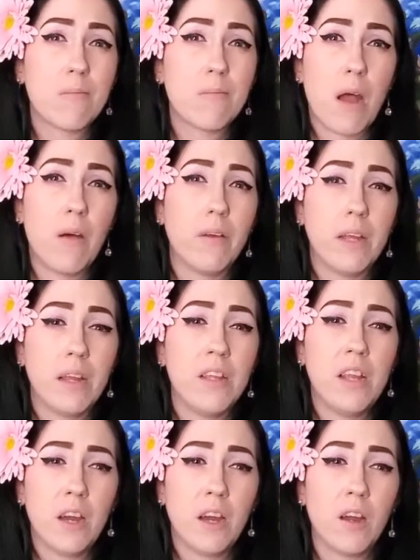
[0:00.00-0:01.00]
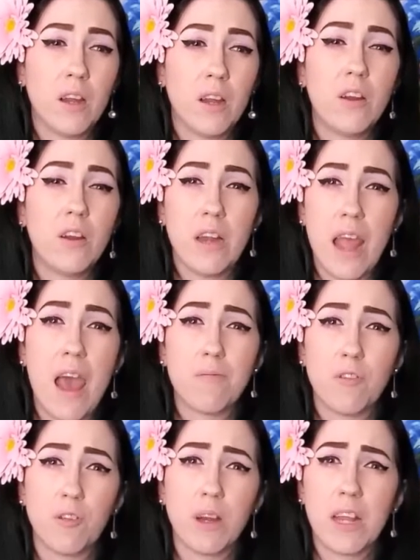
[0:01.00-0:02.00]
take probably a year and a
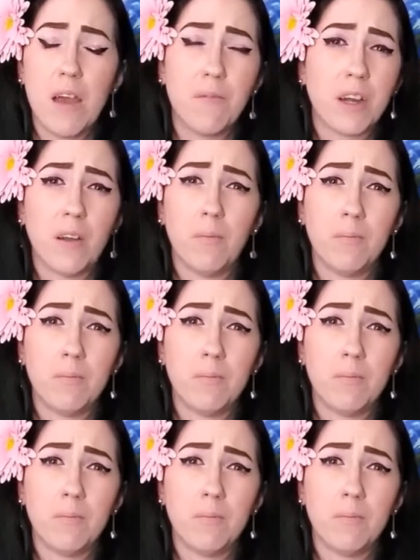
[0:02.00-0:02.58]
half to recover.